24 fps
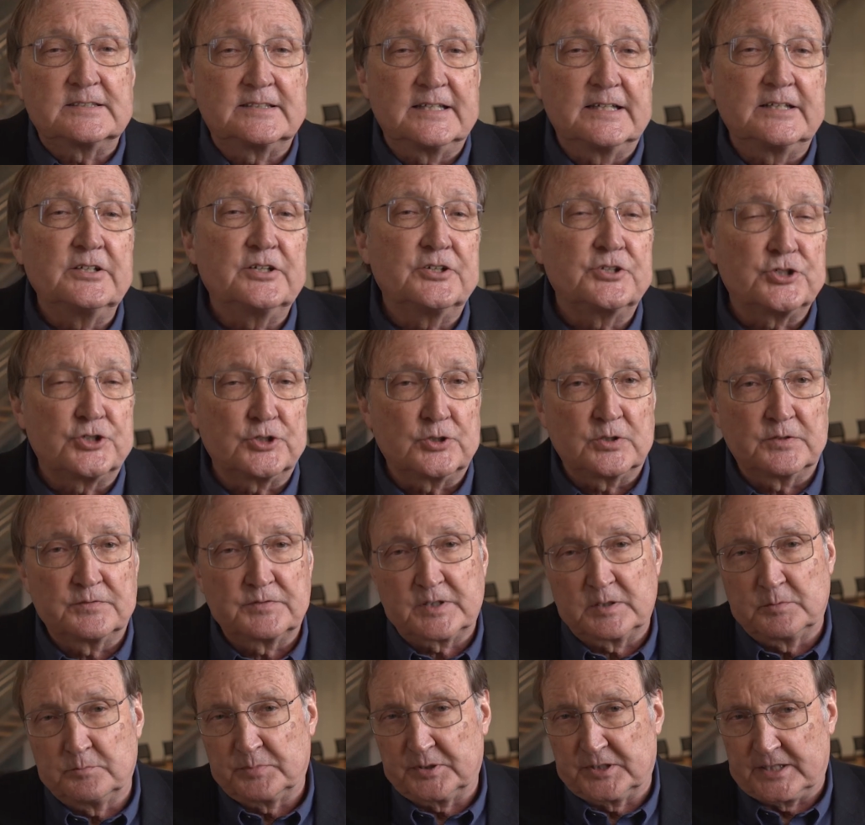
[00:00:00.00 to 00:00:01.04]
signature of
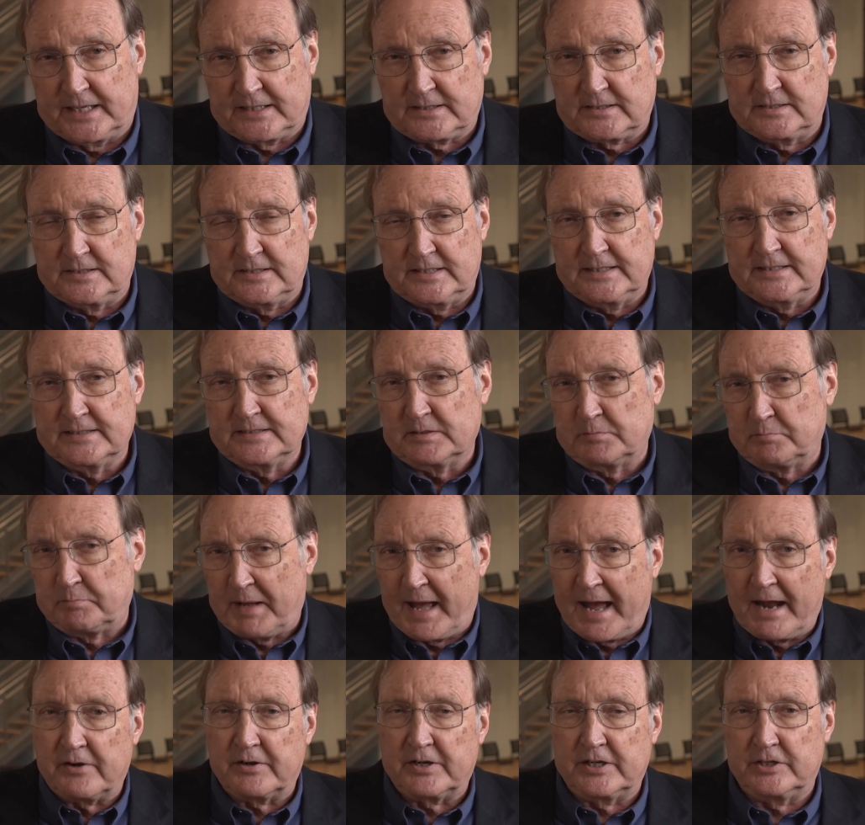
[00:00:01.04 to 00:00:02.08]
complexity and the
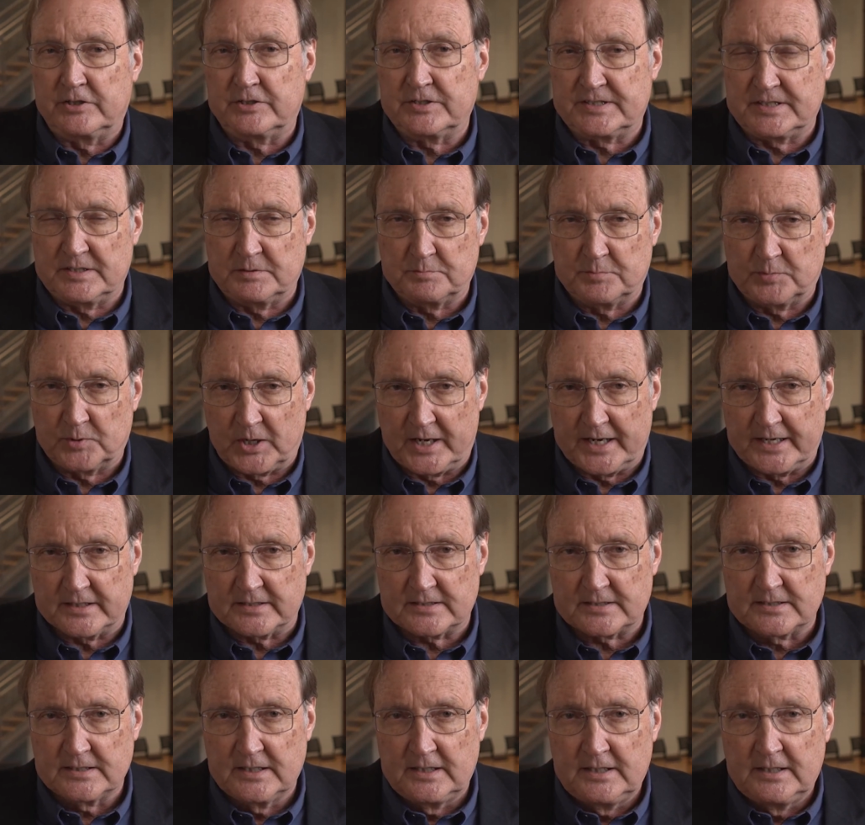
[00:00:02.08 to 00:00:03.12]
barriers it
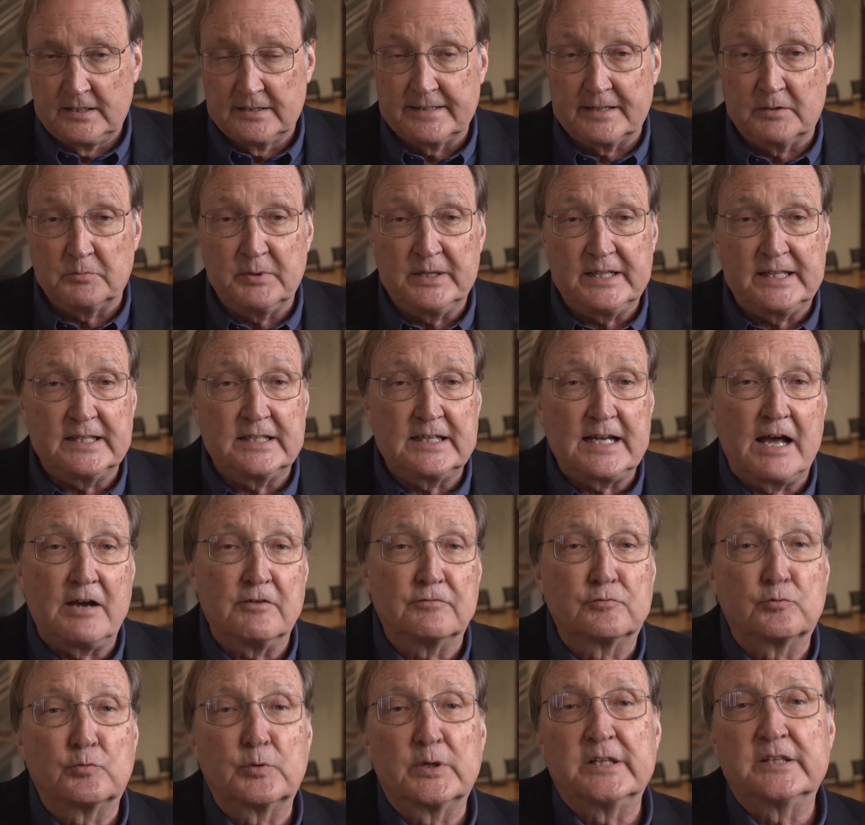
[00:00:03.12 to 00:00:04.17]
brings, that we can
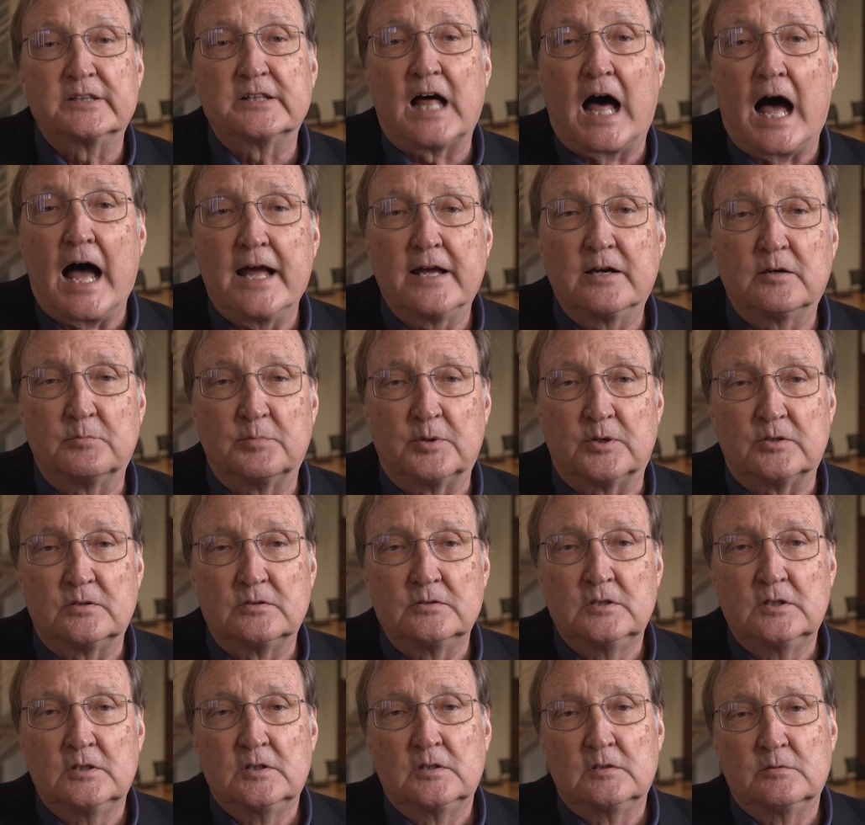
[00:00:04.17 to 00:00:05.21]
have
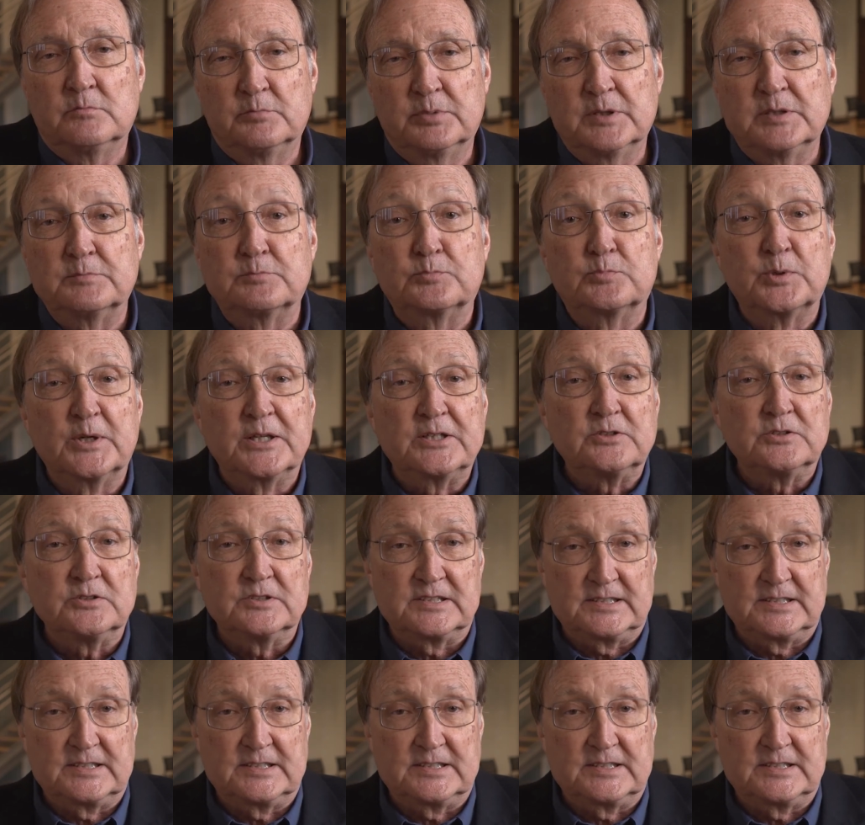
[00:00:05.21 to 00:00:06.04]
reliable but brittle